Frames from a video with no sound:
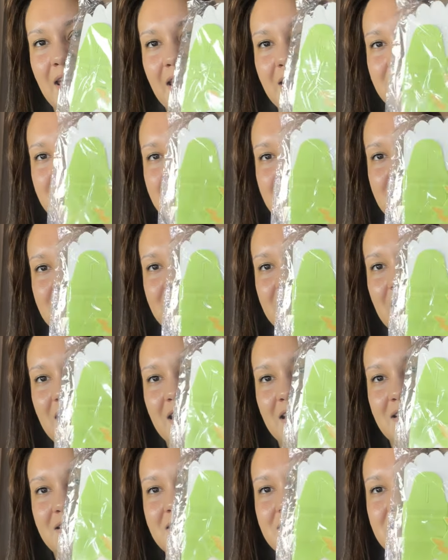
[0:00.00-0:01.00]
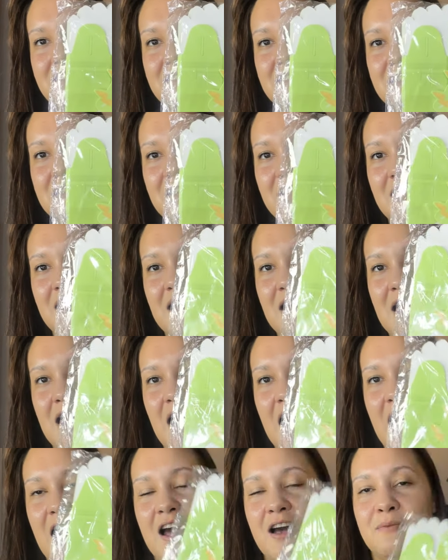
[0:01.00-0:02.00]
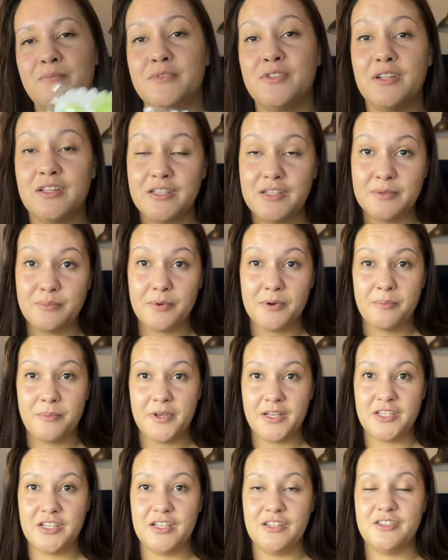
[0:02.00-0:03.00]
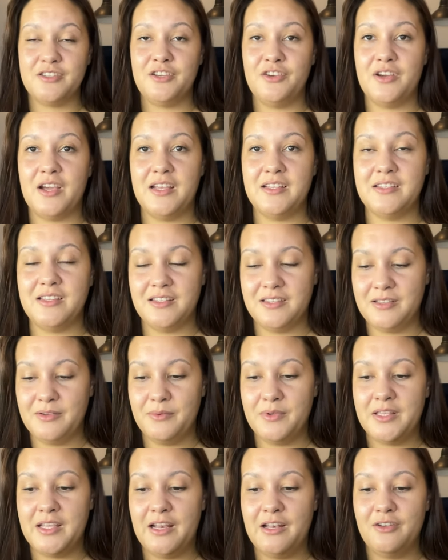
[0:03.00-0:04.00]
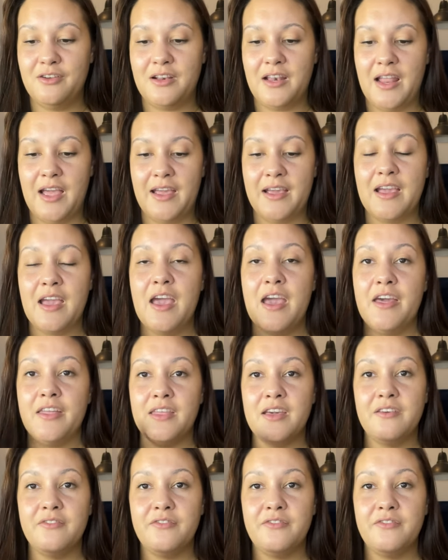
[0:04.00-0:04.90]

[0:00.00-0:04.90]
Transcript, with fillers: heads and tails um, so I'll just put a picture in so you guys can see what they look like they're